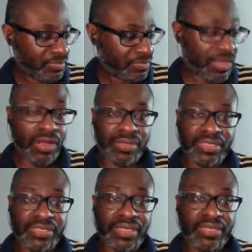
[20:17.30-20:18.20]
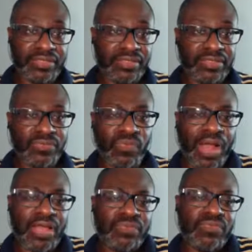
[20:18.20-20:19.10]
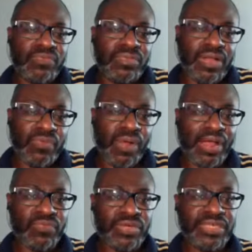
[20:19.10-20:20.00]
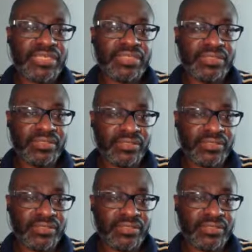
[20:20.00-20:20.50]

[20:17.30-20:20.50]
No, he didn't. Why? And why would he?